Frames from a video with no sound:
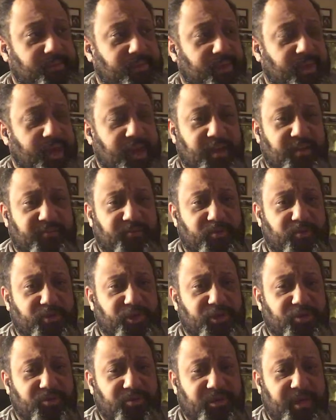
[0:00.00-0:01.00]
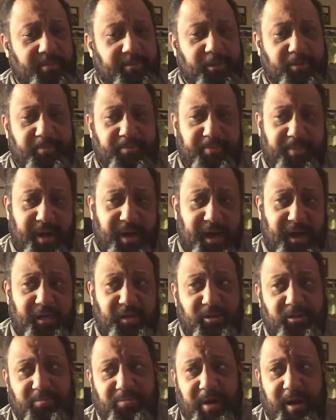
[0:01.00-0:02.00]
like if you were shooting double a
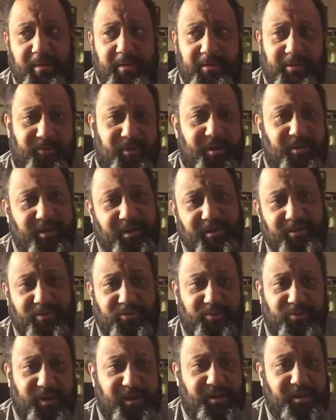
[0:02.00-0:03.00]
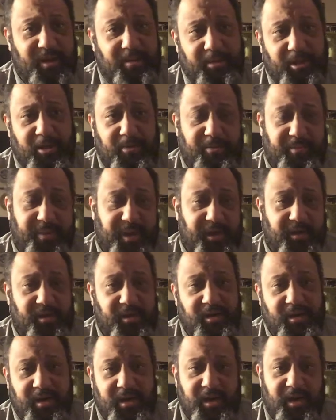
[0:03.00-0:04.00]
buck, you'd probably throw like 3 double O
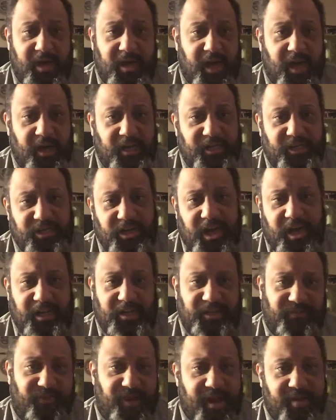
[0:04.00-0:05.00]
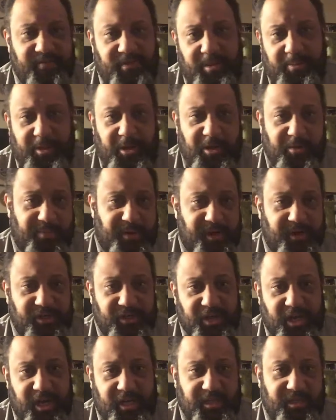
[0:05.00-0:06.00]
buck shots, 5 double O buck
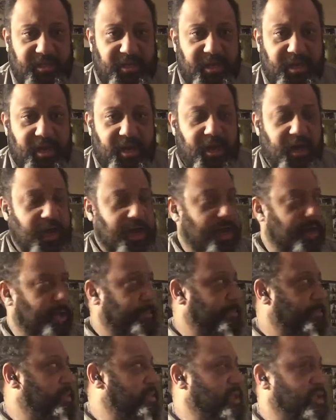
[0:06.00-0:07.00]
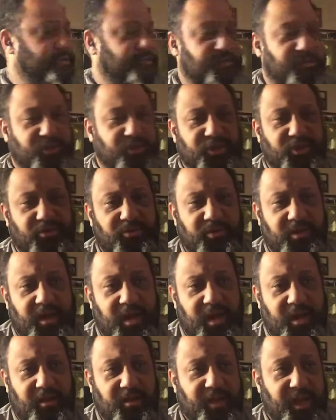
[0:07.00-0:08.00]
shots. If you're shooting
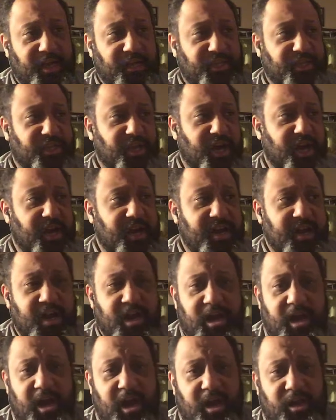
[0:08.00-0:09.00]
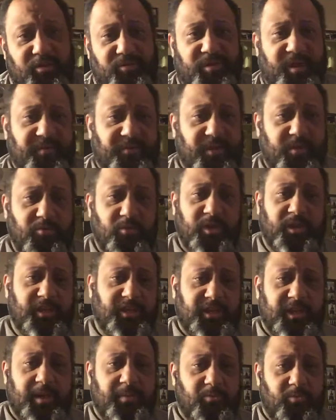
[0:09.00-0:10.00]
a lead shot, you definitely want the
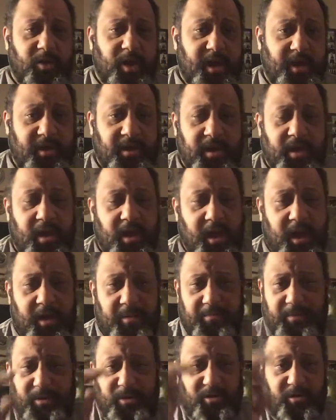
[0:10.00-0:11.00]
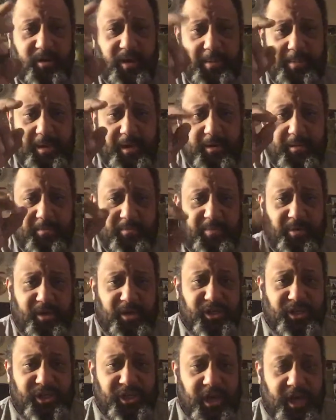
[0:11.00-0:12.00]
same weight. You know what I mean? The
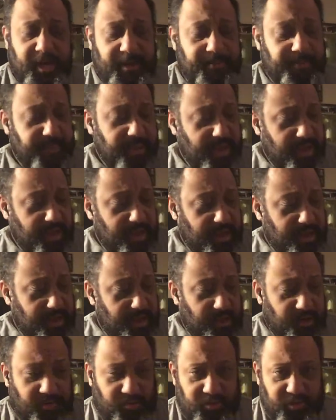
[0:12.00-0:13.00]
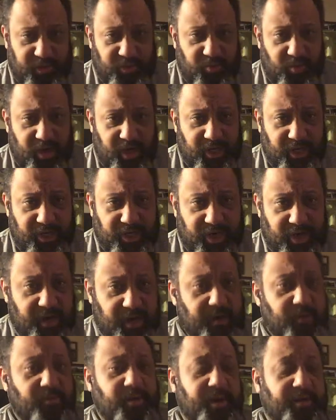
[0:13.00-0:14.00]
bird shot or swan
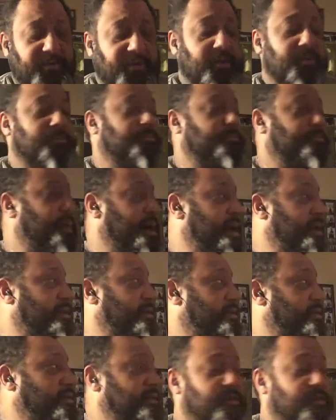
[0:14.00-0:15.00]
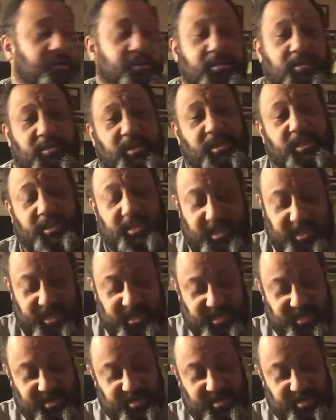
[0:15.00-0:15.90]
shot, whatever. But this